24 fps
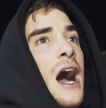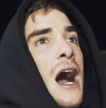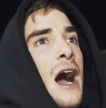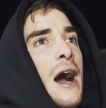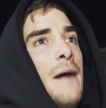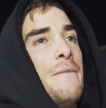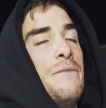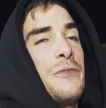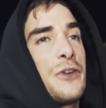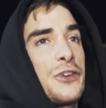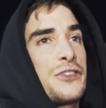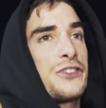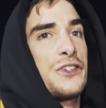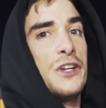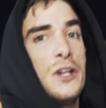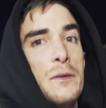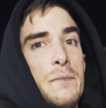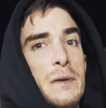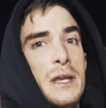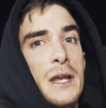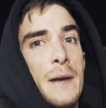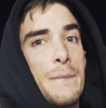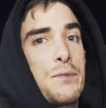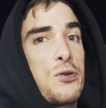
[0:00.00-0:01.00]
Uh, there's
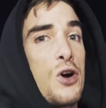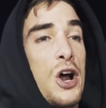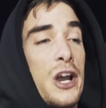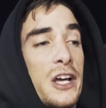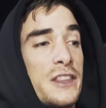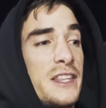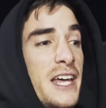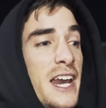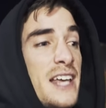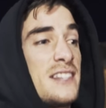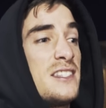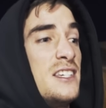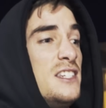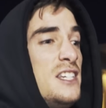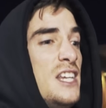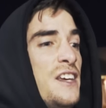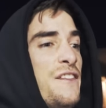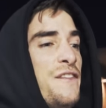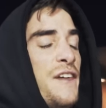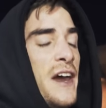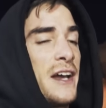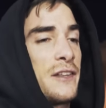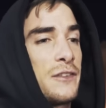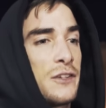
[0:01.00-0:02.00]
gonna be a product that has a
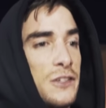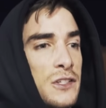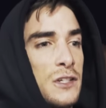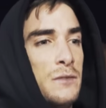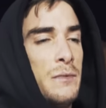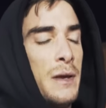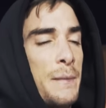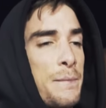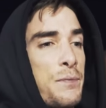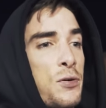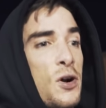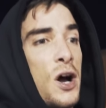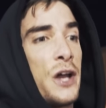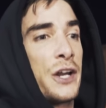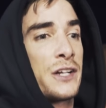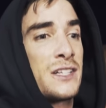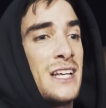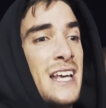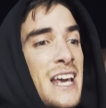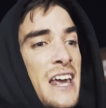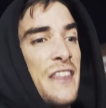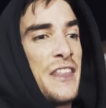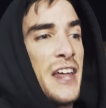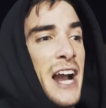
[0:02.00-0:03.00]
defect. There's gonna be a
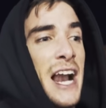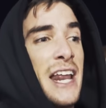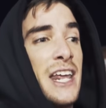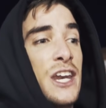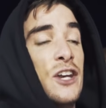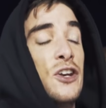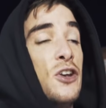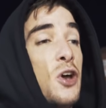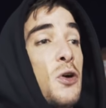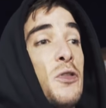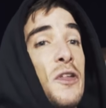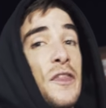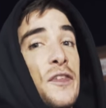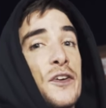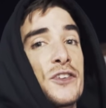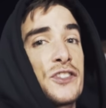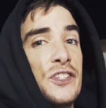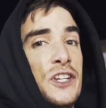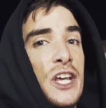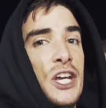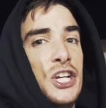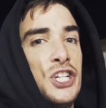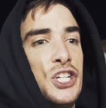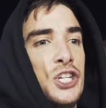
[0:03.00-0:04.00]
product that I didn't know that
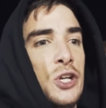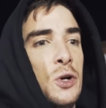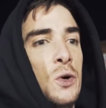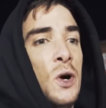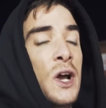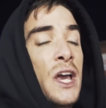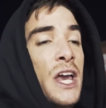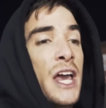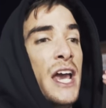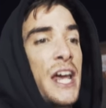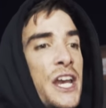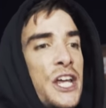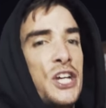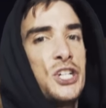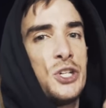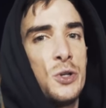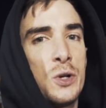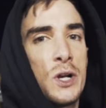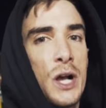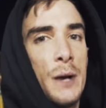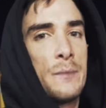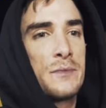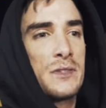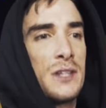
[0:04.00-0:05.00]
there's an issue. An
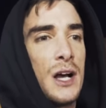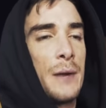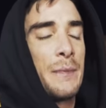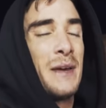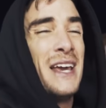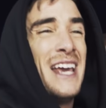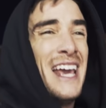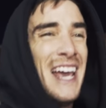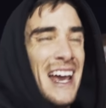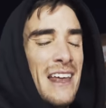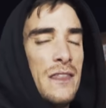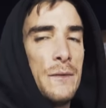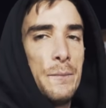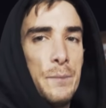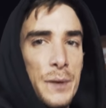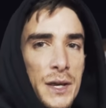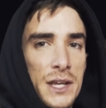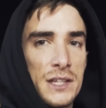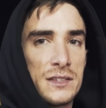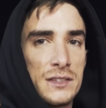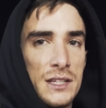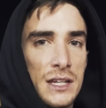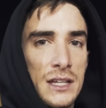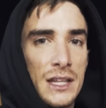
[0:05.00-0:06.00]
issue comes up, and the
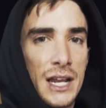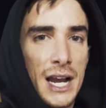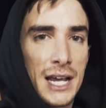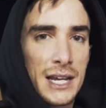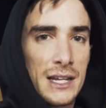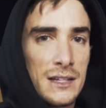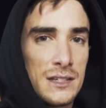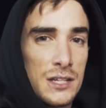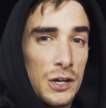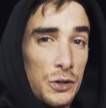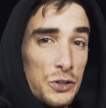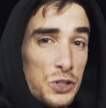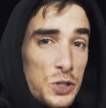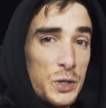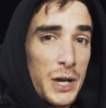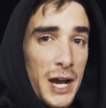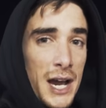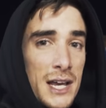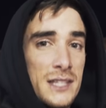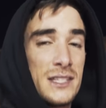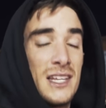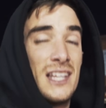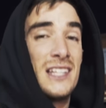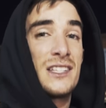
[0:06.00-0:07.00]
biggest thing that I can tell you
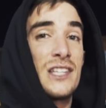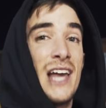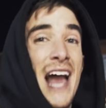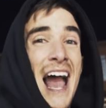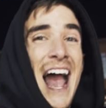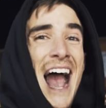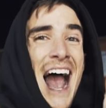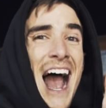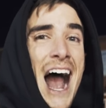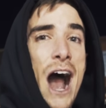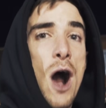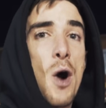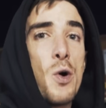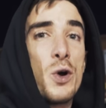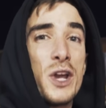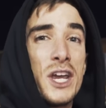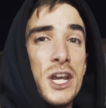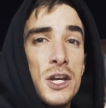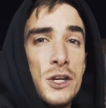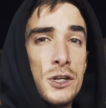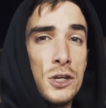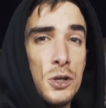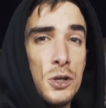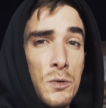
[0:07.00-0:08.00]
guys is how
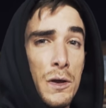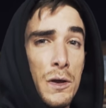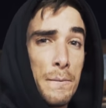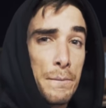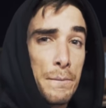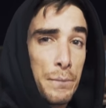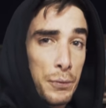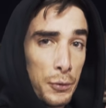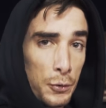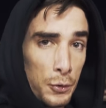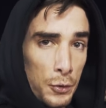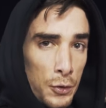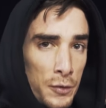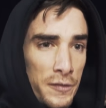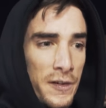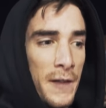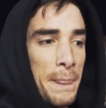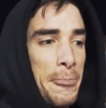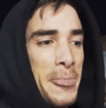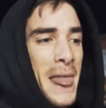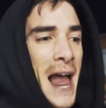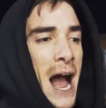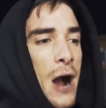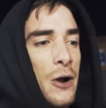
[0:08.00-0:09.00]
can you improve?
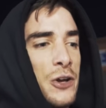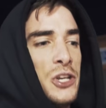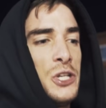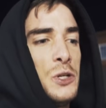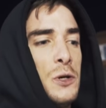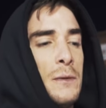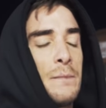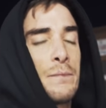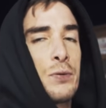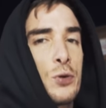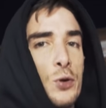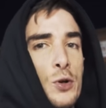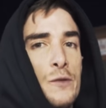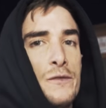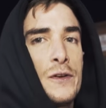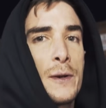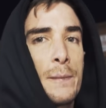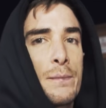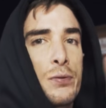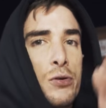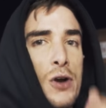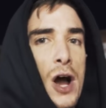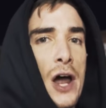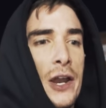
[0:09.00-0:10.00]
How can you improve
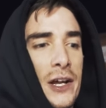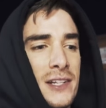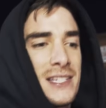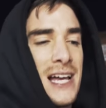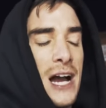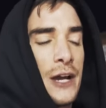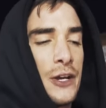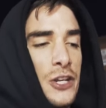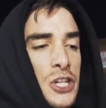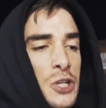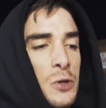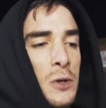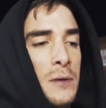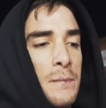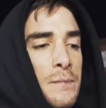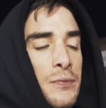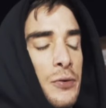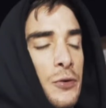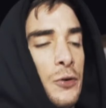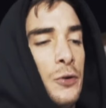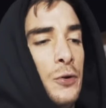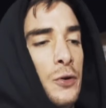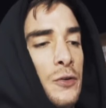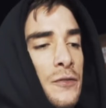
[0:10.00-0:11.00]
your product? How can you
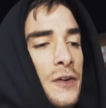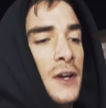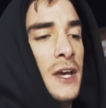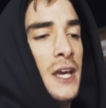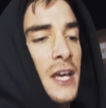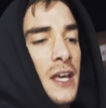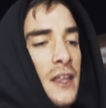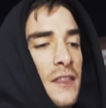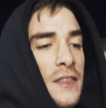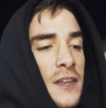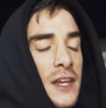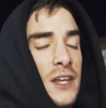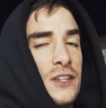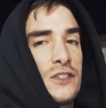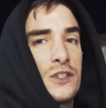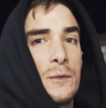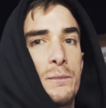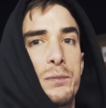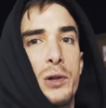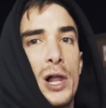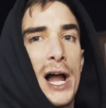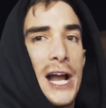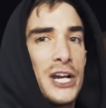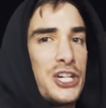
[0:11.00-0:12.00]
improve the
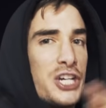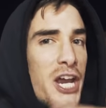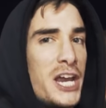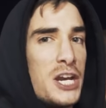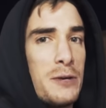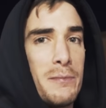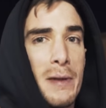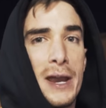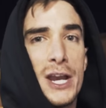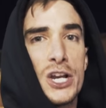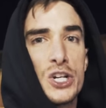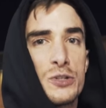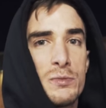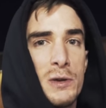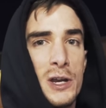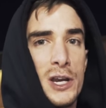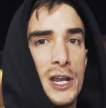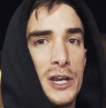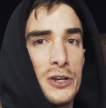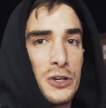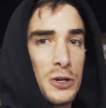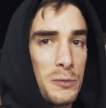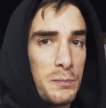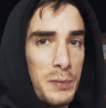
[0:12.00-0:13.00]
supply chain
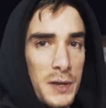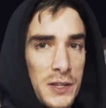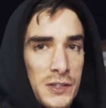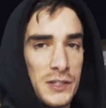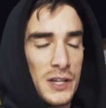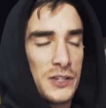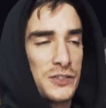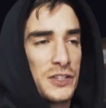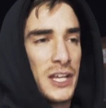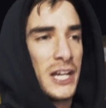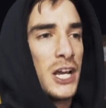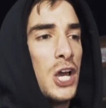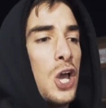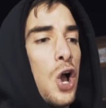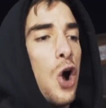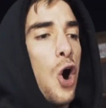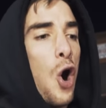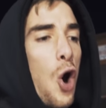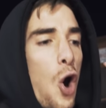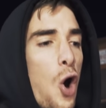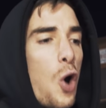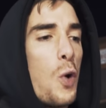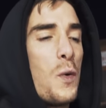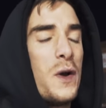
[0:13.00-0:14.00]
management in your business? Like,
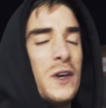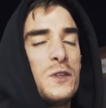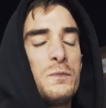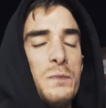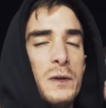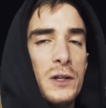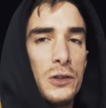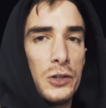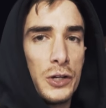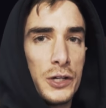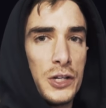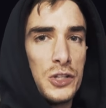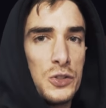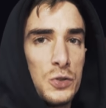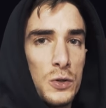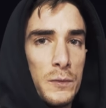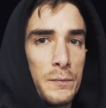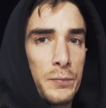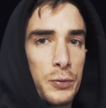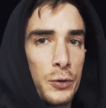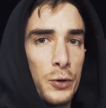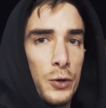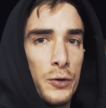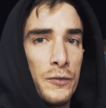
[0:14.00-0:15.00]
always be looking to
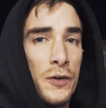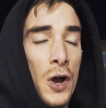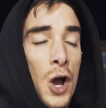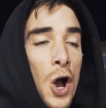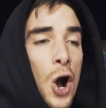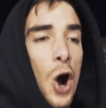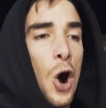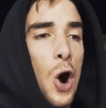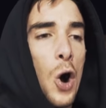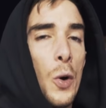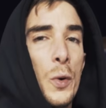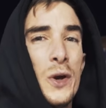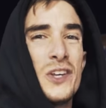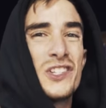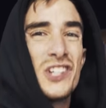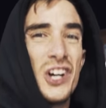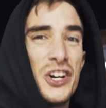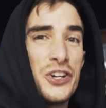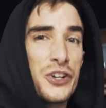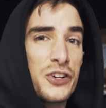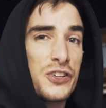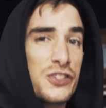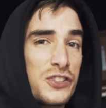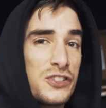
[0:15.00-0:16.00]
improve. Always
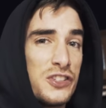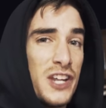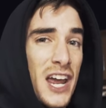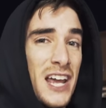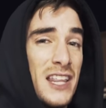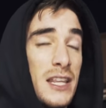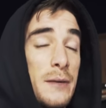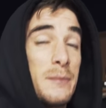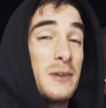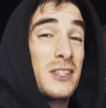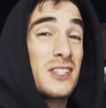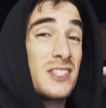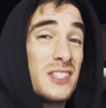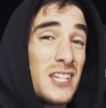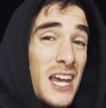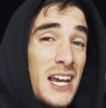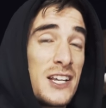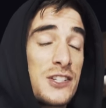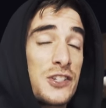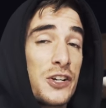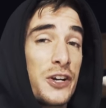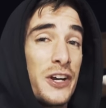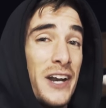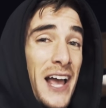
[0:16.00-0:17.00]
understand that
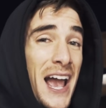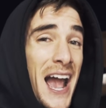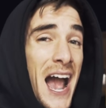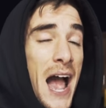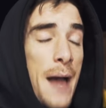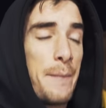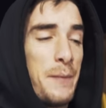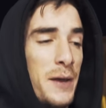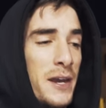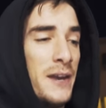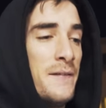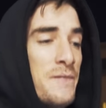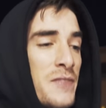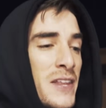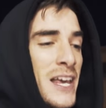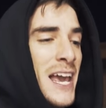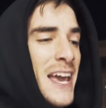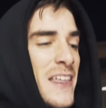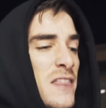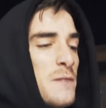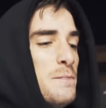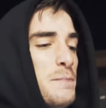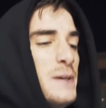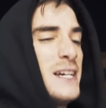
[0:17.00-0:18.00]
mistakes are gonna happen.
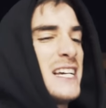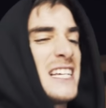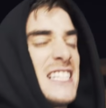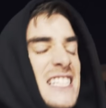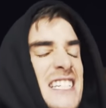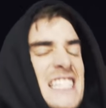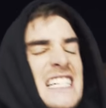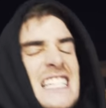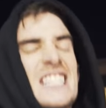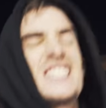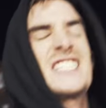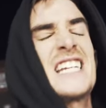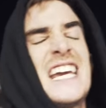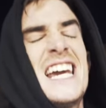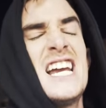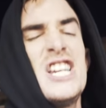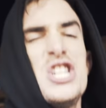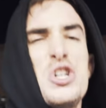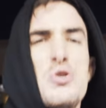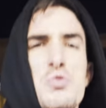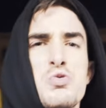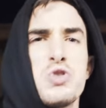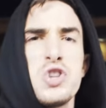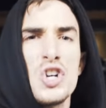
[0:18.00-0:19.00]
And the biggest thing is,
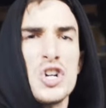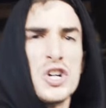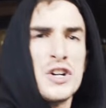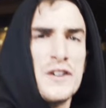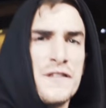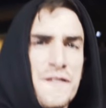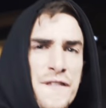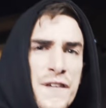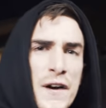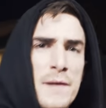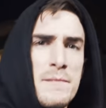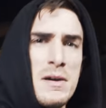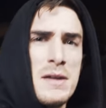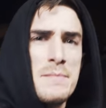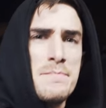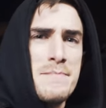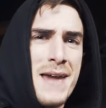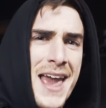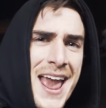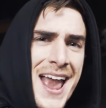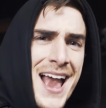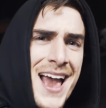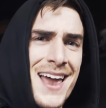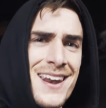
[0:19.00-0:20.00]
can you learn from it,
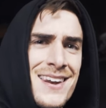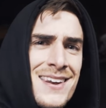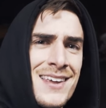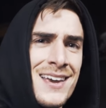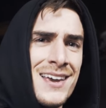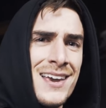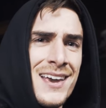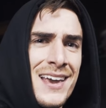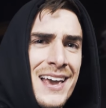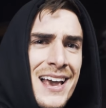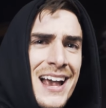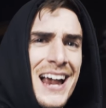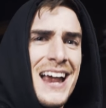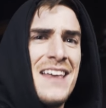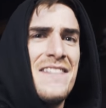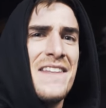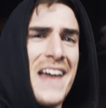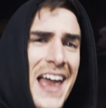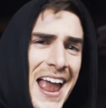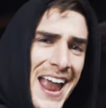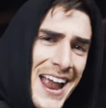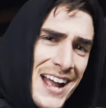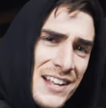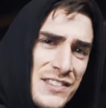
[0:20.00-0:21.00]
man?
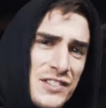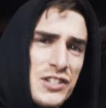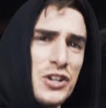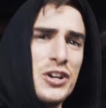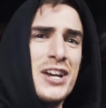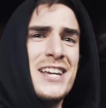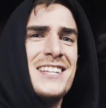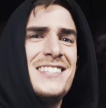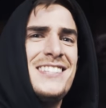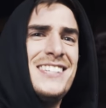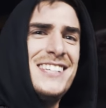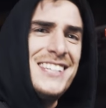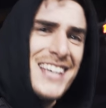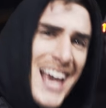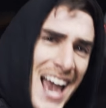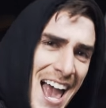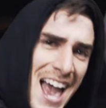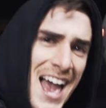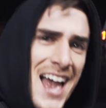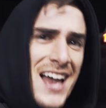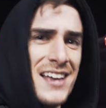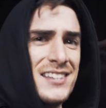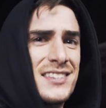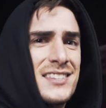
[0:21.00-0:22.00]
And the answer is
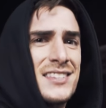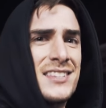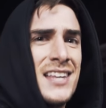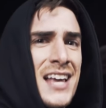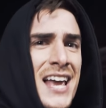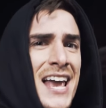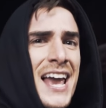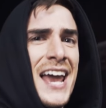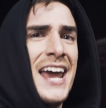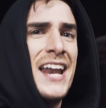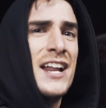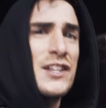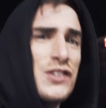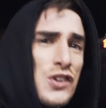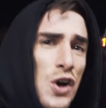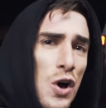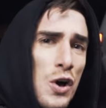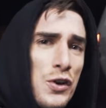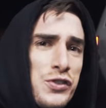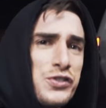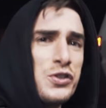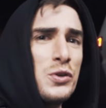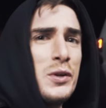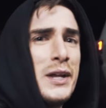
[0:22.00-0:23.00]
yes and it's
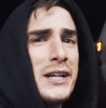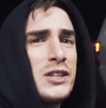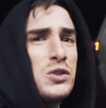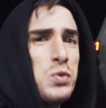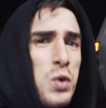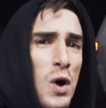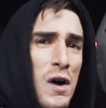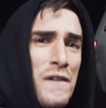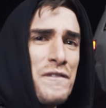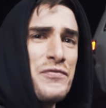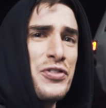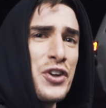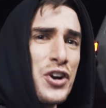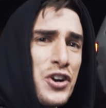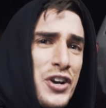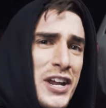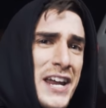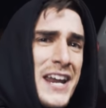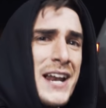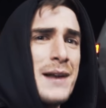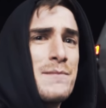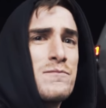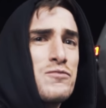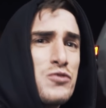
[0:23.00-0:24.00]
also like
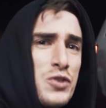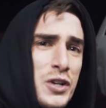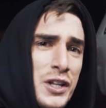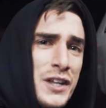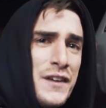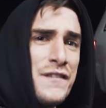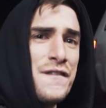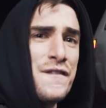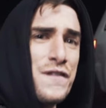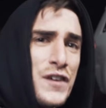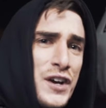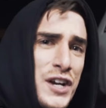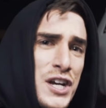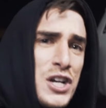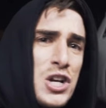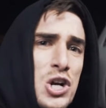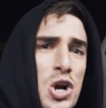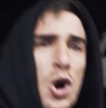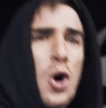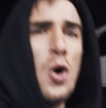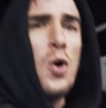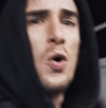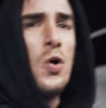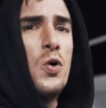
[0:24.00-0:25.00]
12.30 and I'm really
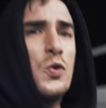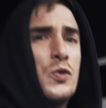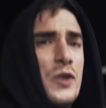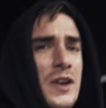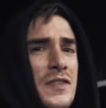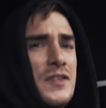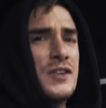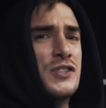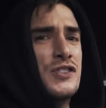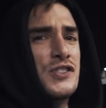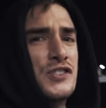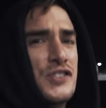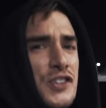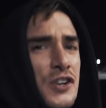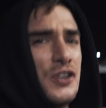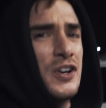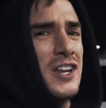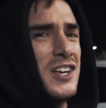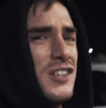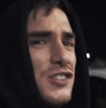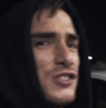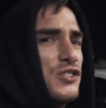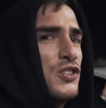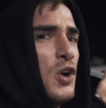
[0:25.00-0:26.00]
freaking cold and the
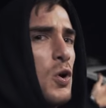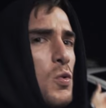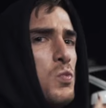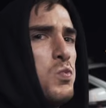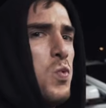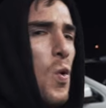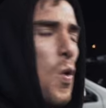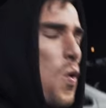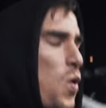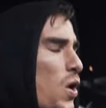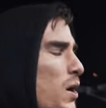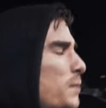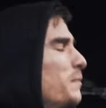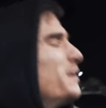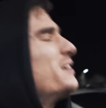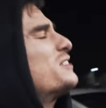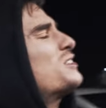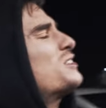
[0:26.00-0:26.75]
cert is so warm.